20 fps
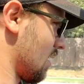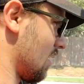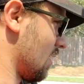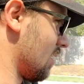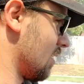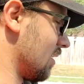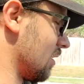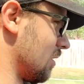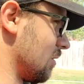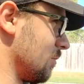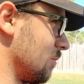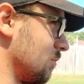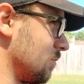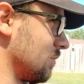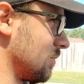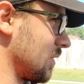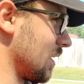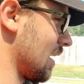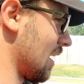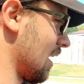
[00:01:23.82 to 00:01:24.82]

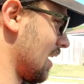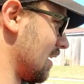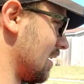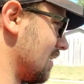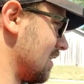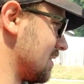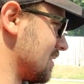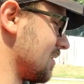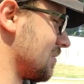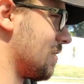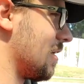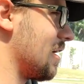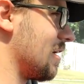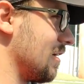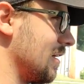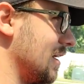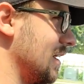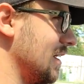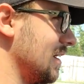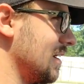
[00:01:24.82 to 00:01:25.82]
And it's a
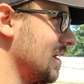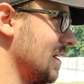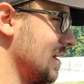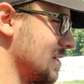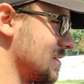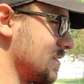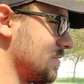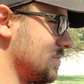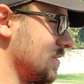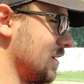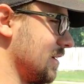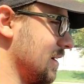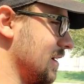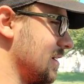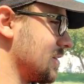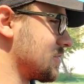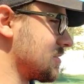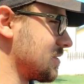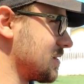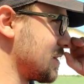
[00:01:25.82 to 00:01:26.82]
very
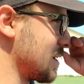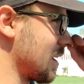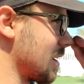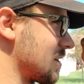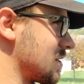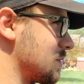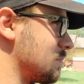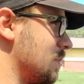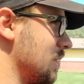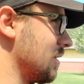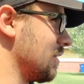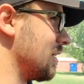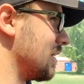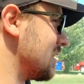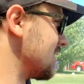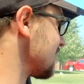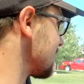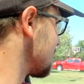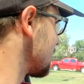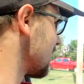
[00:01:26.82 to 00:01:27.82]
interesting
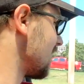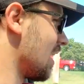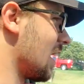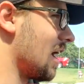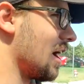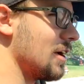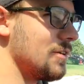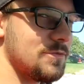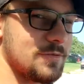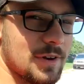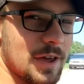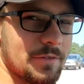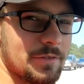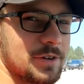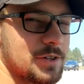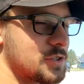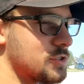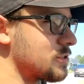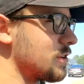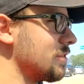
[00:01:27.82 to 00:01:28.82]
experience. I've
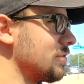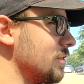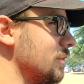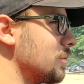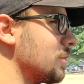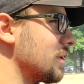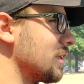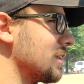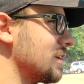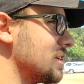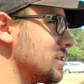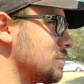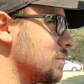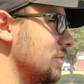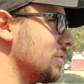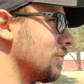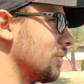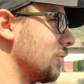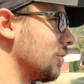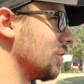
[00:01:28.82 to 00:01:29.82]
never driven one of these
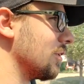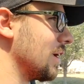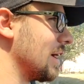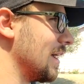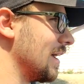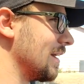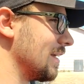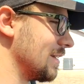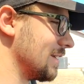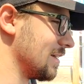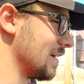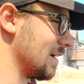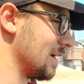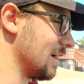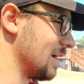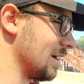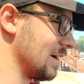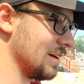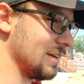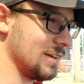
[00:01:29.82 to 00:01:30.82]
before, and
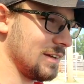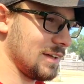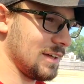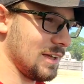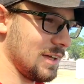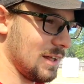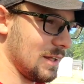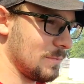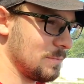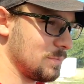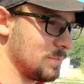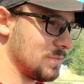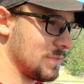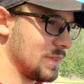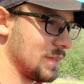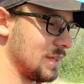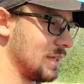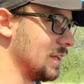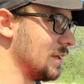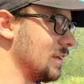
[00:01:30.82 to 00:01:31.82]

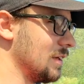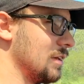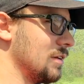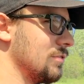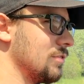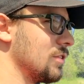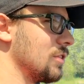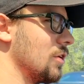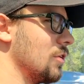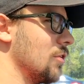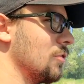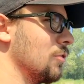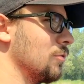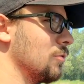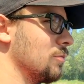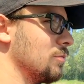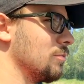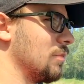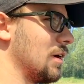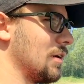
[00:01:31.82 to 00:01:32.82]
even though
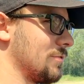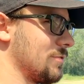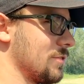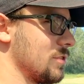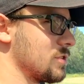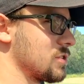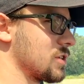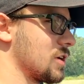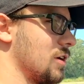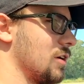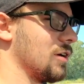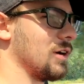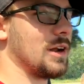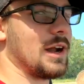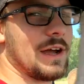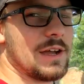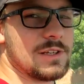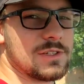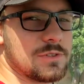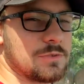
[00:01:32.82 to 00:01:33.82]
my first car in
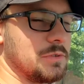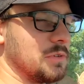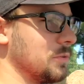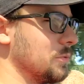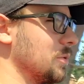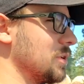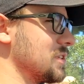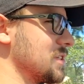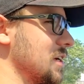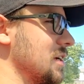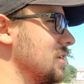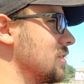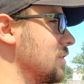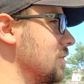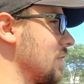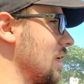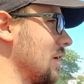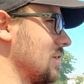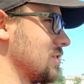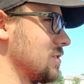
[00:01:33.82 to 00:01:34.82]
high school was a
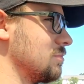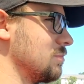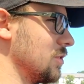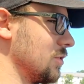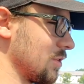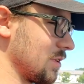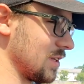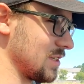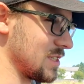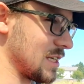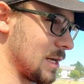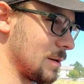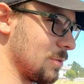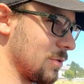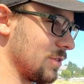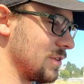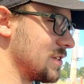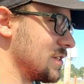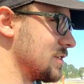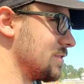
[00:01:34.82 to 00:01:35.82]
2000 Buick
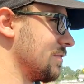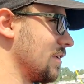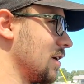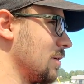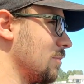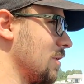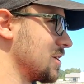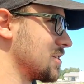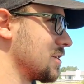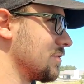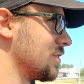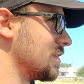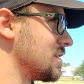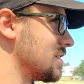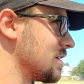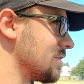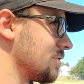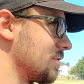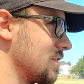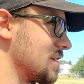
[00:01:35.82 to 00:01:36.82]
LeSabre, this is very much of a
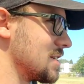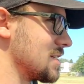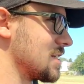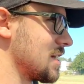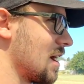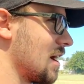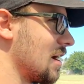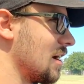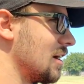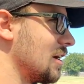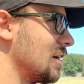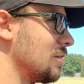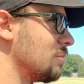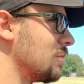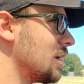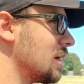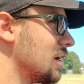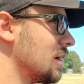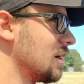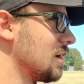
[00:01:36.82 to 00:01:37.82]
different
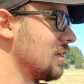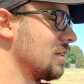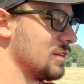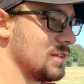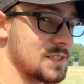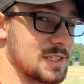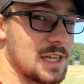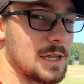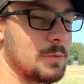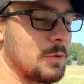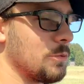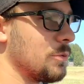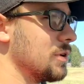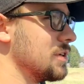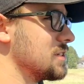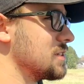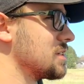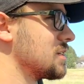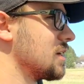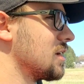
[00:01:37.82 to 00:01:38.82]
time. The LeSabre
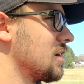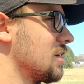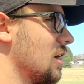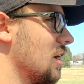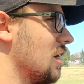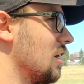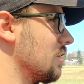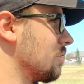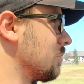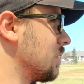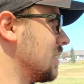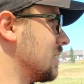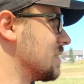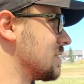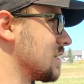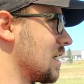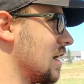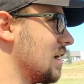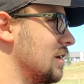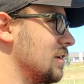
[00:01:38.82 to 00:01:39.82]
was
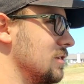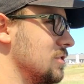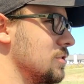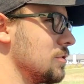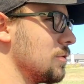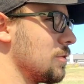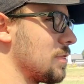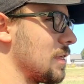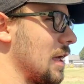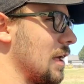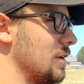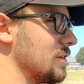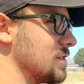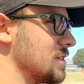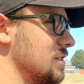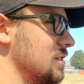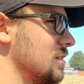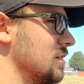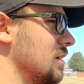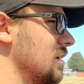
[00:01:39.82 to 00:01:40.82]
redesigned in
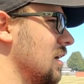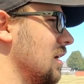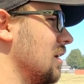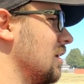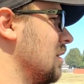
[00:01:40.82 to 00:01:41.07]
2000.